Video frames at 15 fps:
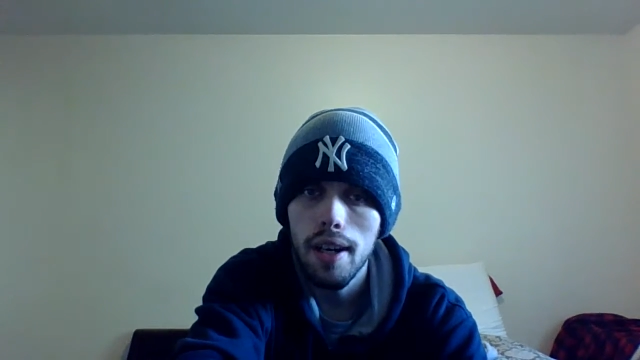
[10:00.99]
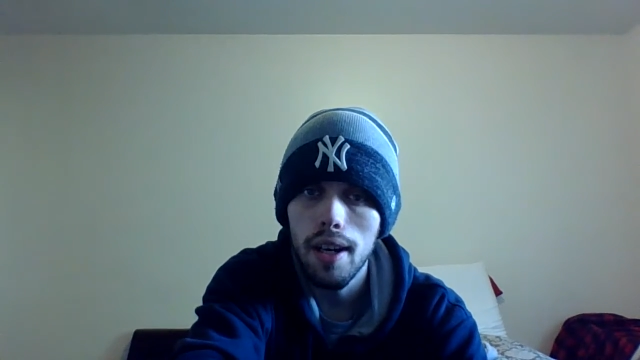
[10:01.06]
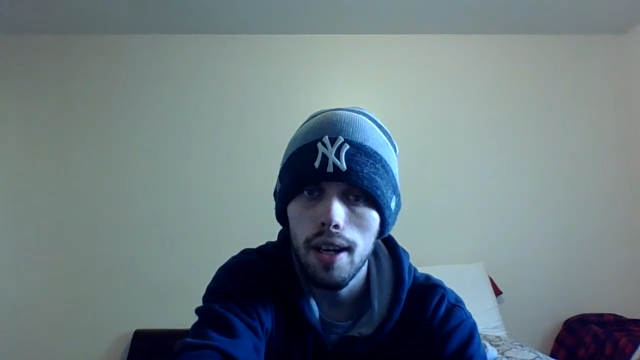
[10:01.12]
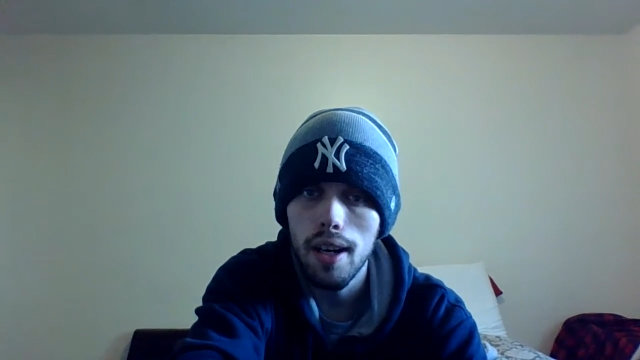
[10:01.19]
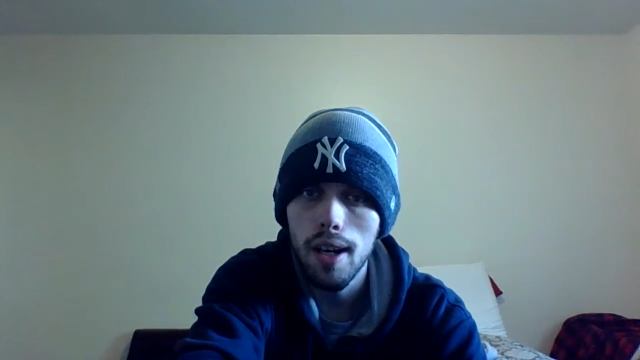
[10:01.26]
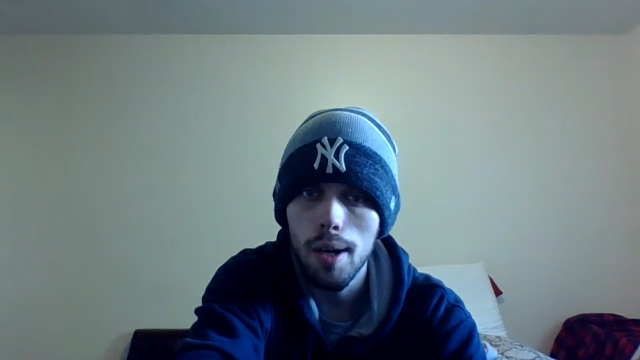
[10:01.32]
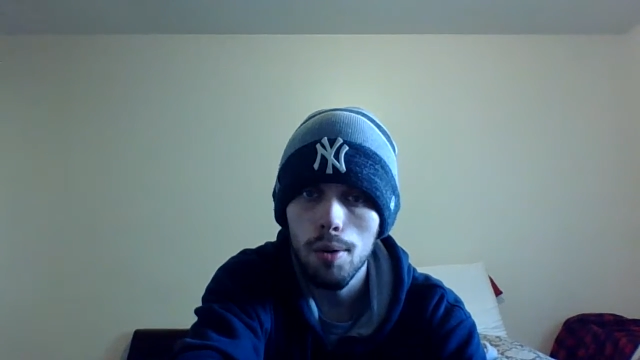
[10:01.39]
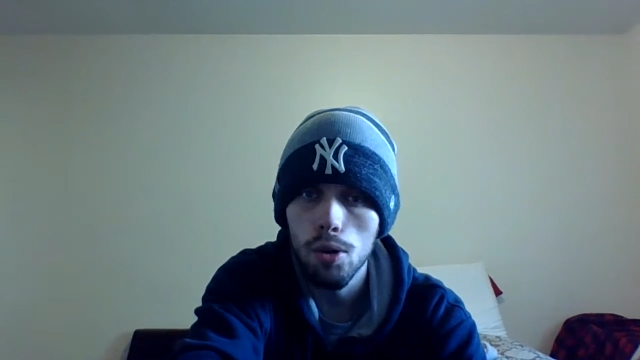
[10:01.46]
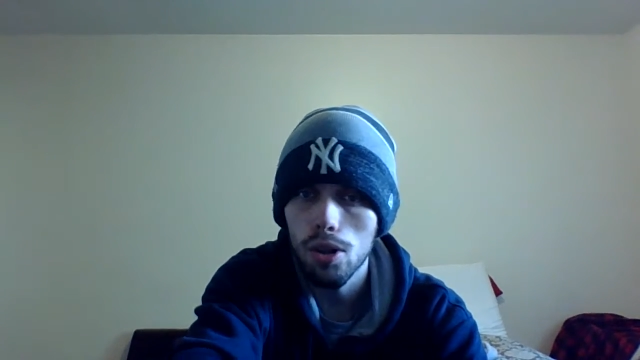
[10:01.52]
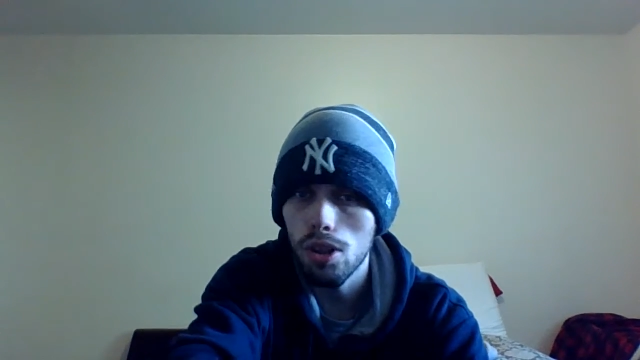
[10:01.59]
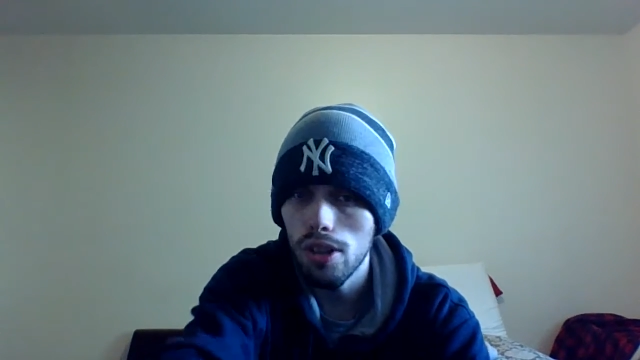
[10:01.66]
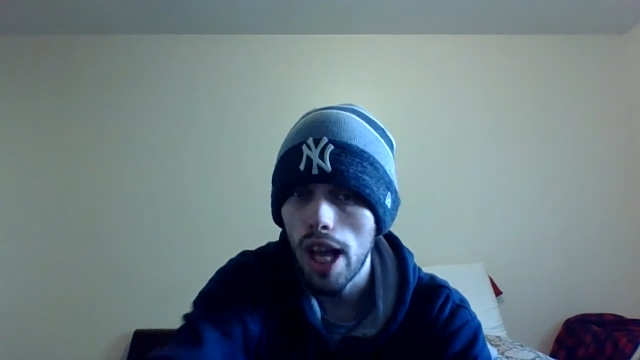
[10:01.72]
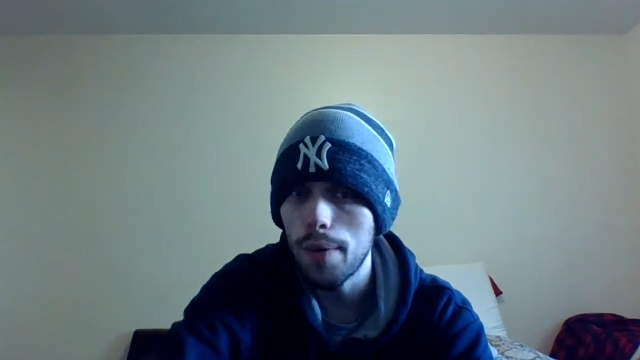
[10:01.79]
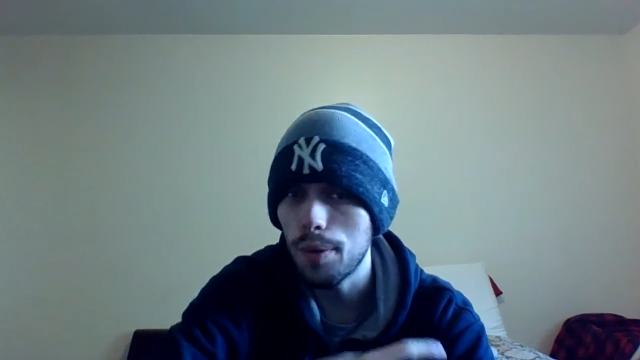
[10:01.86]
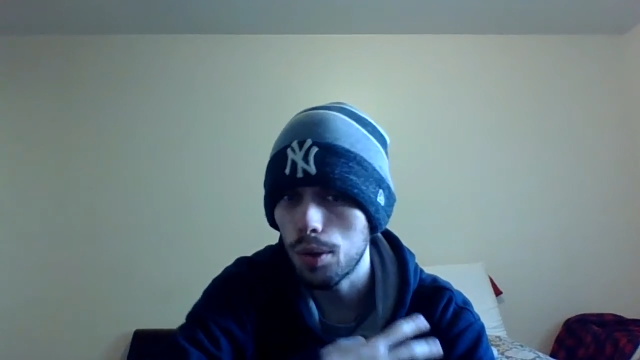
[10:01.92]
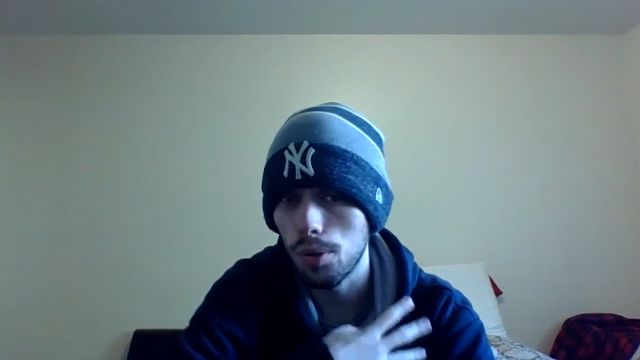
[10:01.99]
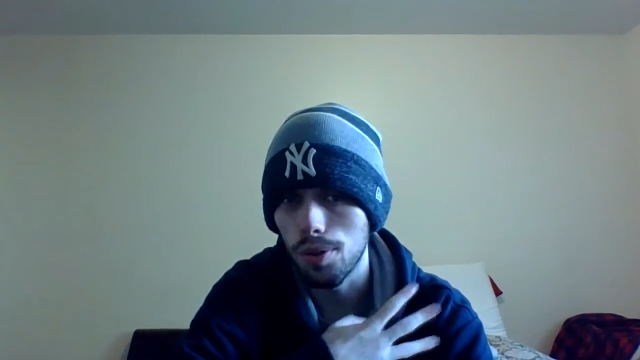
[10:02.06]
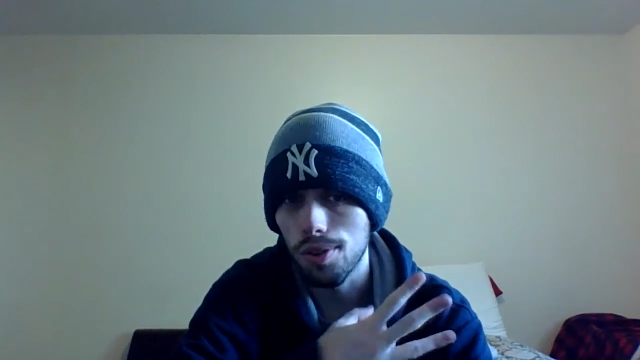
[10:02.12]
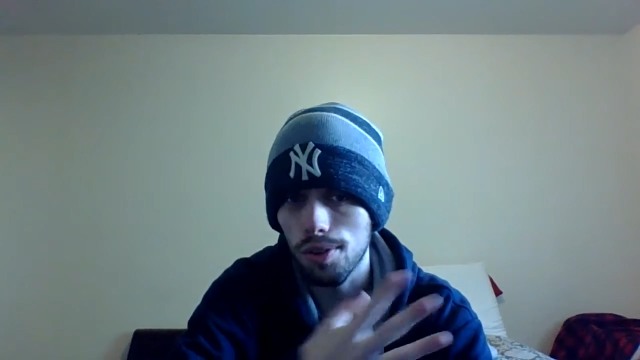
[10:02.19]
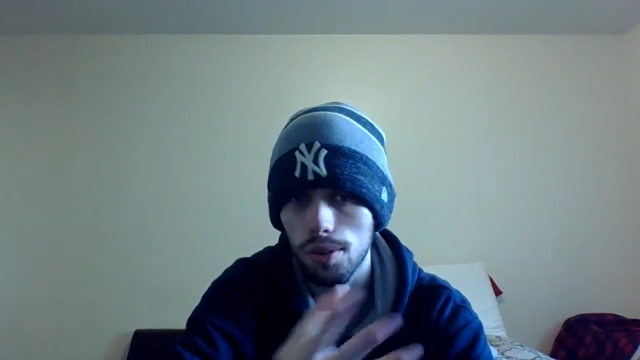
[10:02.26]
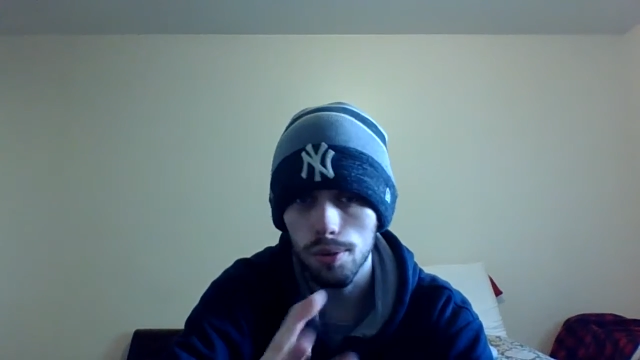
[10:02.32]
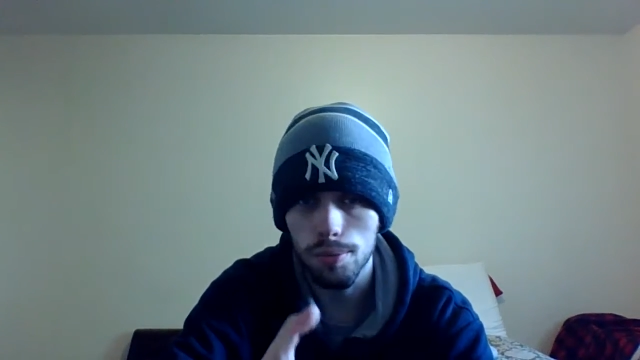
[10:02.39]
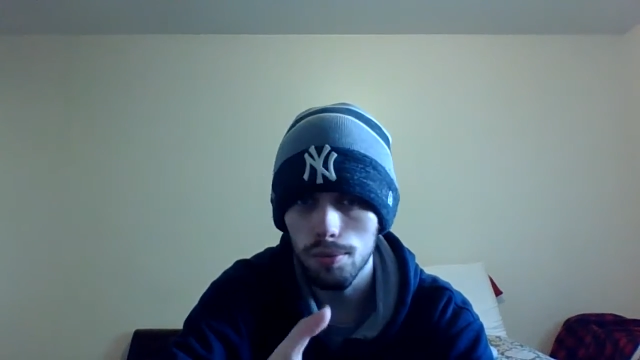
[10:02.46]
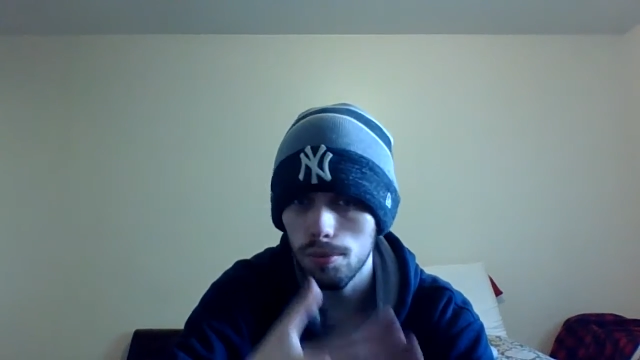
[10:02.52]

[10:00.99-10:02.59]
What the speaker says: or clavicles or